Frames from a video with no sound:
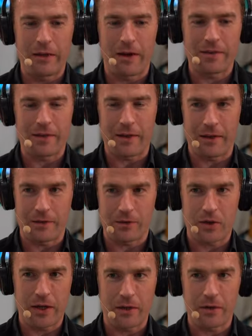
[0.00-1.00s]
nicely
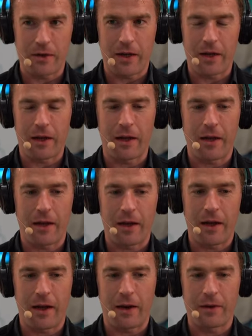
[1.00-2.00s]
illustrated, and
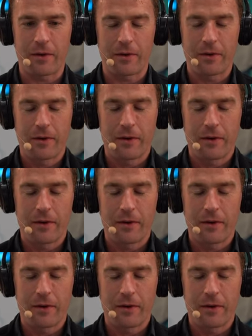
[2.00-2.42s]
uh, and